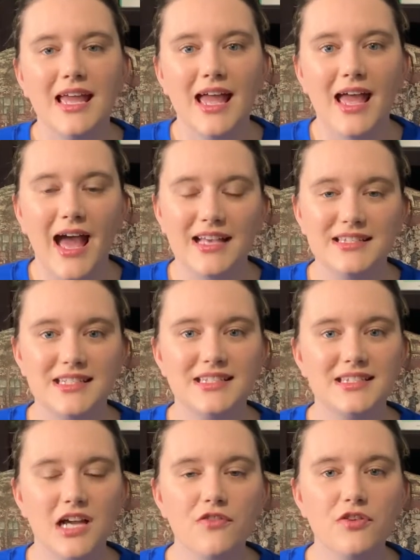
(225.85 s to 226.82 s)
has
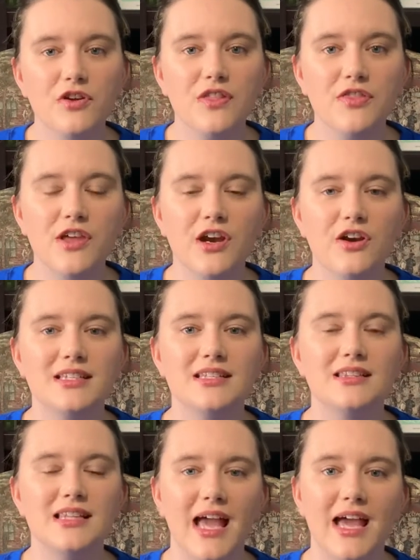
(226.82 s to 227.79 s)
discovered that there is a
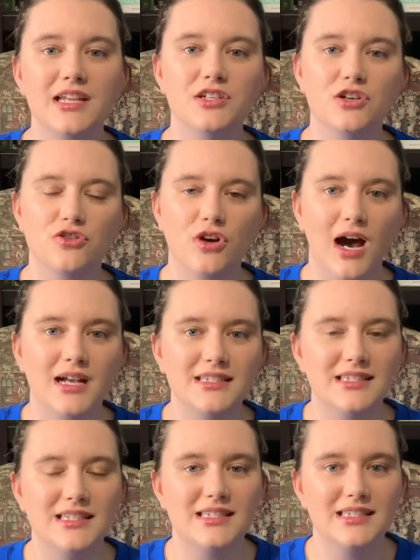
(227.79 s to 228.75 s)
land across
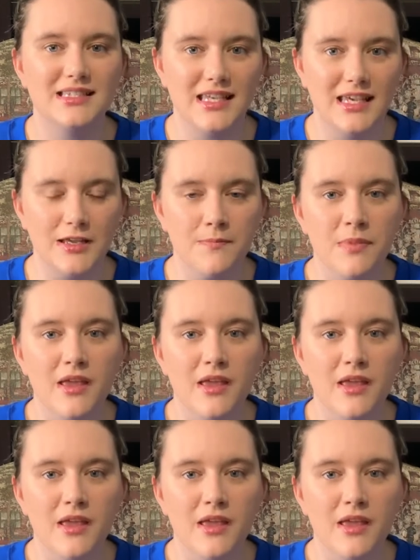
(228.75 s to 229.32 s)
the sea.